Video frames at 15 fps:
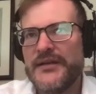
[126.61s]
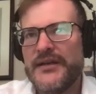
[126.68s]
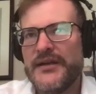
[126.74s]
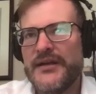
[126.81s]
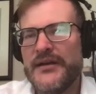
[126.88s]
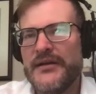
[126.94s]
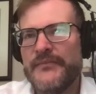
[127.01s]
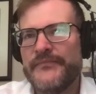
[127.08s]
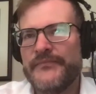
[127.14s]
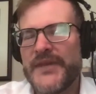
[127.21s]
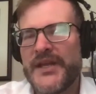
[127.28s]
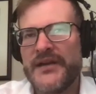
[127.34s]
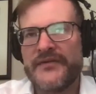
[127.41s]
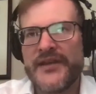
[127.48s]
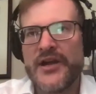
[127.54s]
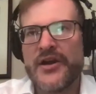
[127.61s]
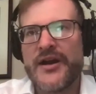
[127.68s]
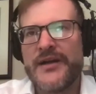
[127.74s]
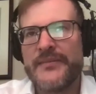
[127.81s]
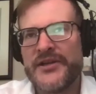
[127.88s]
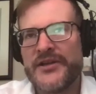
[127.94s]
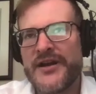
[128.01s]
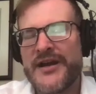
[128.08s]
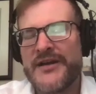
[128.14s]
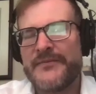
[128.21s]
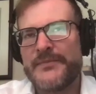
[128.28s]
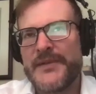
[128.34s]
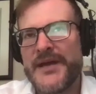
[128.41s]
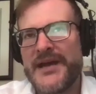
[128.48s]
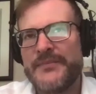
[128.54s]
And if they are happening, they're
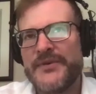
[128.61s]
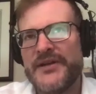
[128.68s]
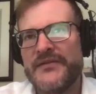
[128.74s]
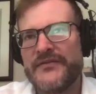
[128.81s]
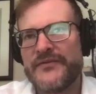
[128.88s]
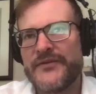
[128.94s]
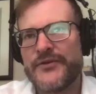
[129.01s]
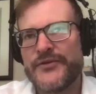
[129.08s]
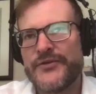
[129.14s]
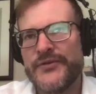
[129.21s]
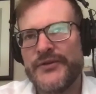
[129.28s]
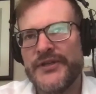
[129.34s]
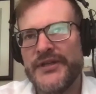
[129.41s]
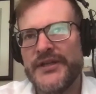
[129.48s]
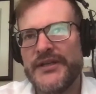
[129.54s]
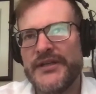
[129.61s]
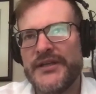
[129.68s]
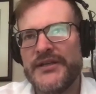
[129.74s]
happening virtually.